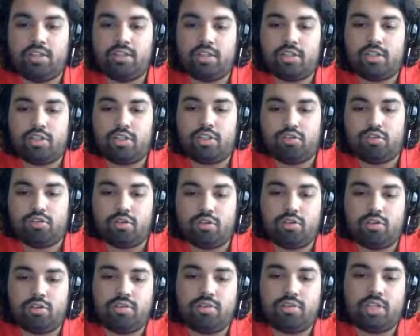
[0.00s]

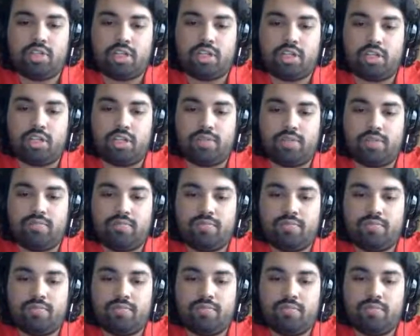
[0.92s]
controls the
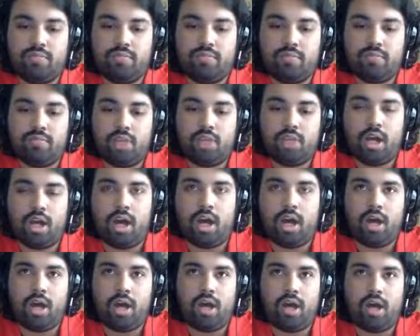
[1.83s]

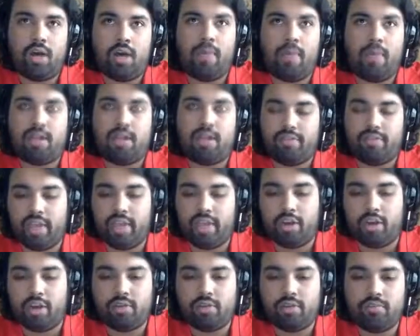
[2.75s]
amount of
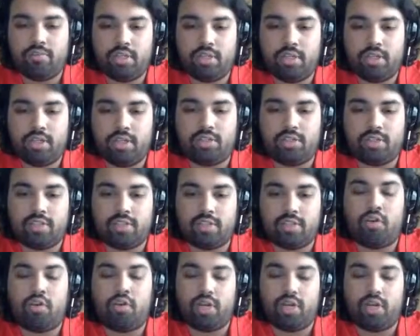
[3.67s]
air in your system,
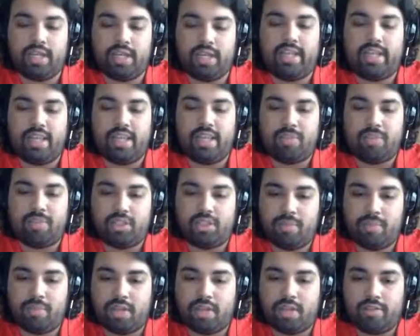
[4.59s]
or it limits the
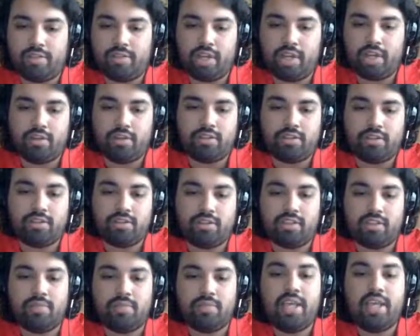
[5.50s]
amount of air in your
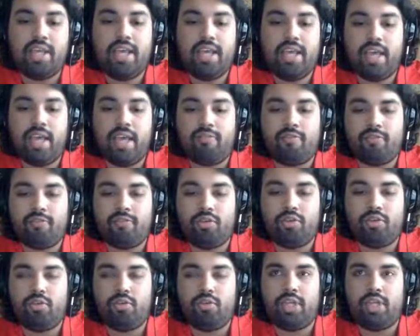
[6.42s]
system. If
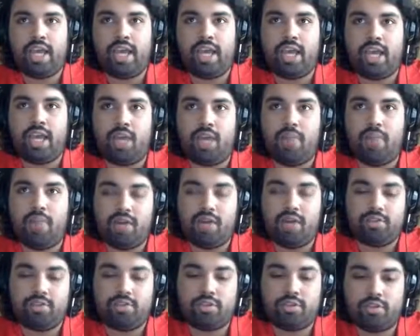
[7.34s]
you get
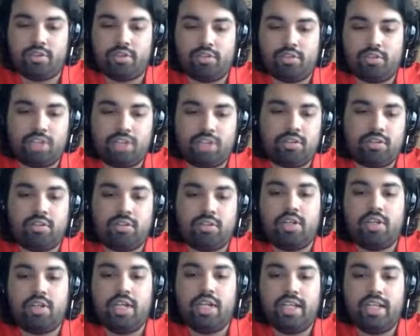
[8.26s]
above a certain
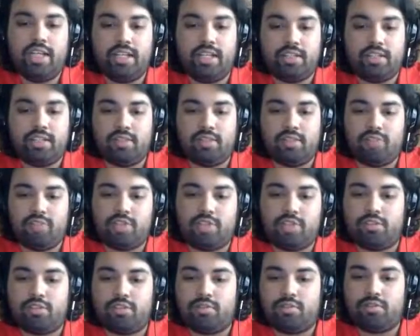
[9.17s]
threshold, the
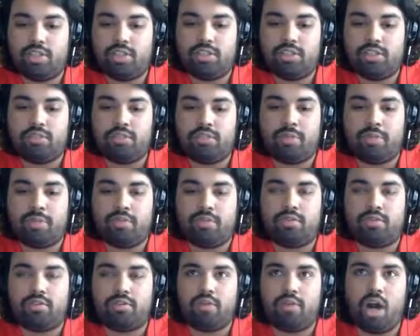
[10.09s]
pressure switch is
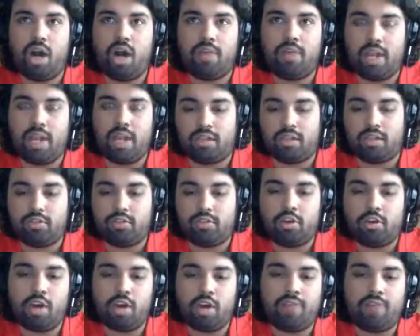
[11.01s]
supposed to automatically
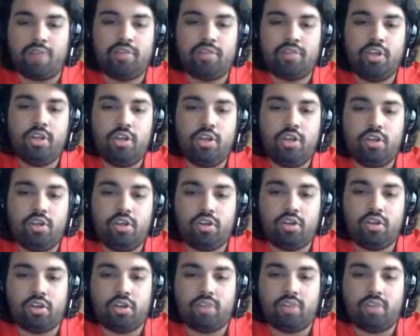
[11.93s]
turn off
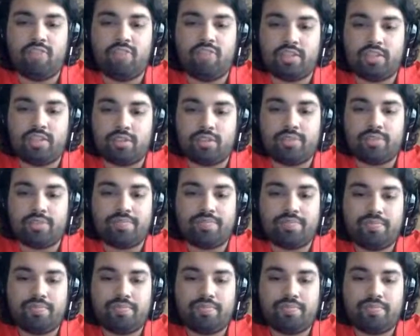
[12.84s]
your compressor.